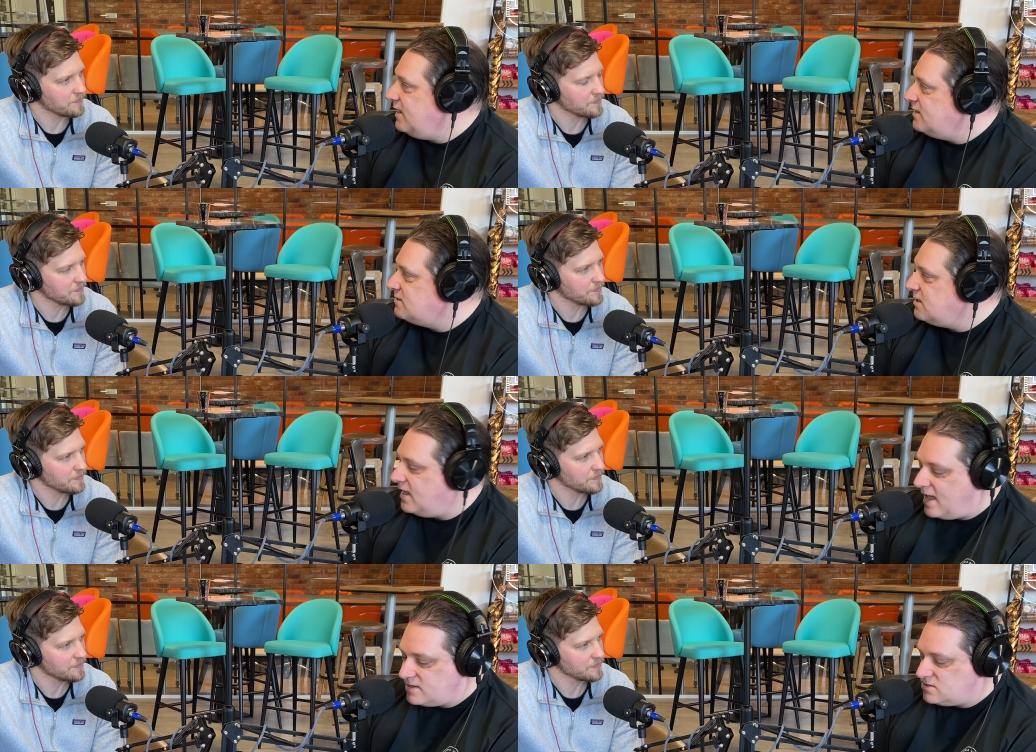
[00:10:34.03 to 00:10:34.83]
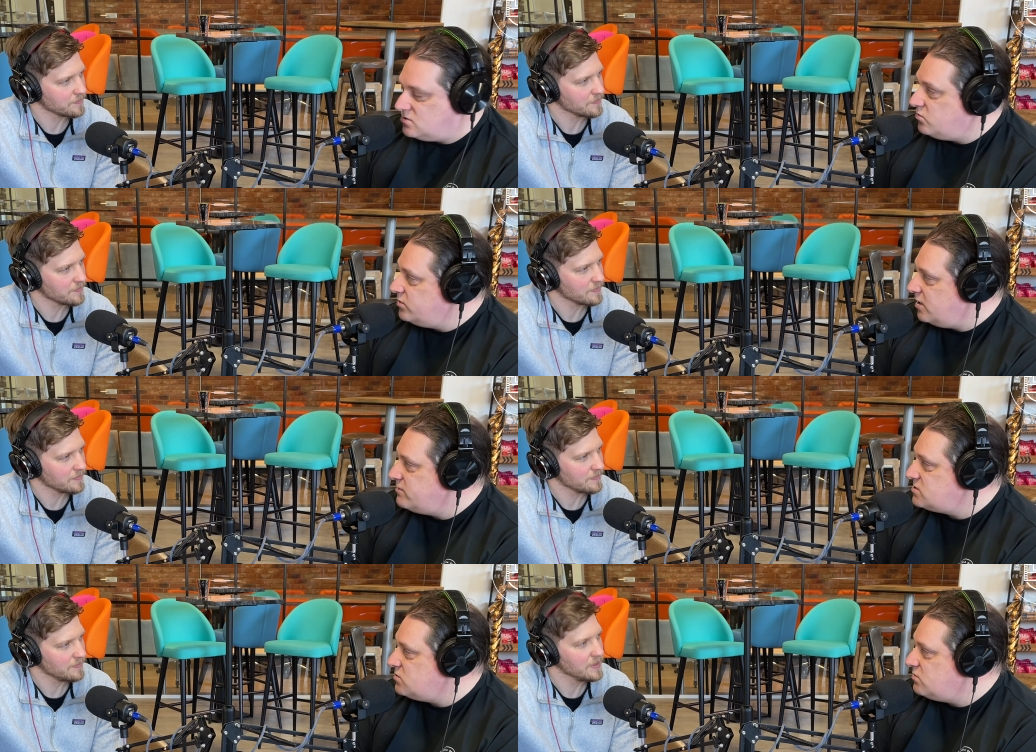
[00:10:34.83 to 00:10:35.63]
Speaker 1: in, it acts as an audio
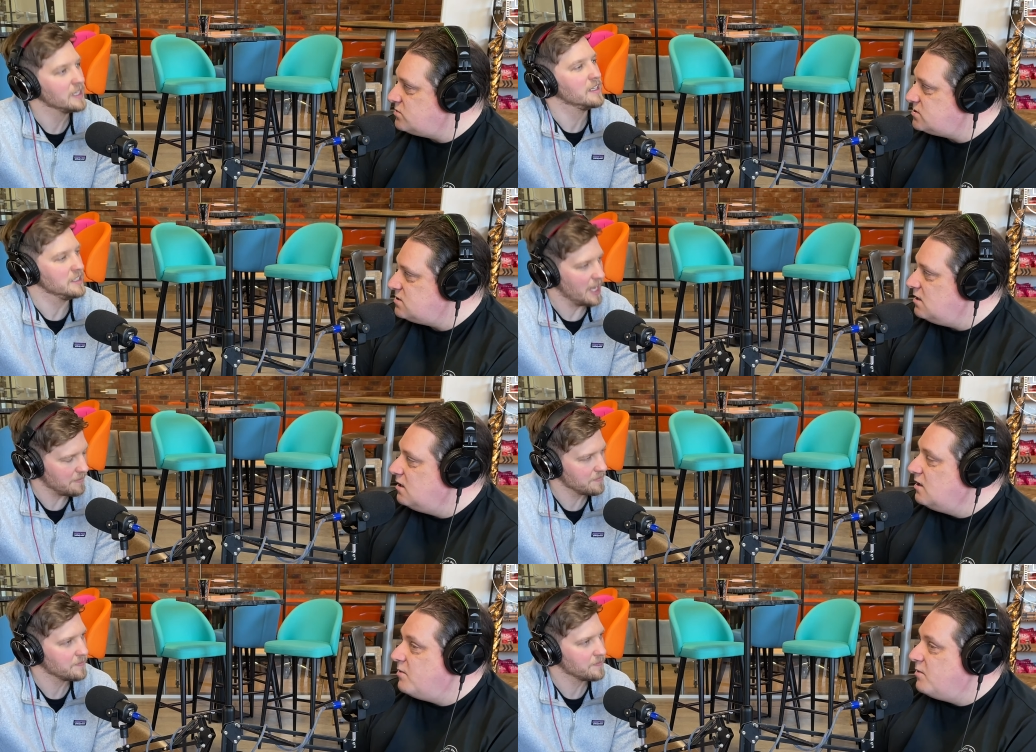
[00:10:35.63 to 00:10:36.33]
resource. Yeah.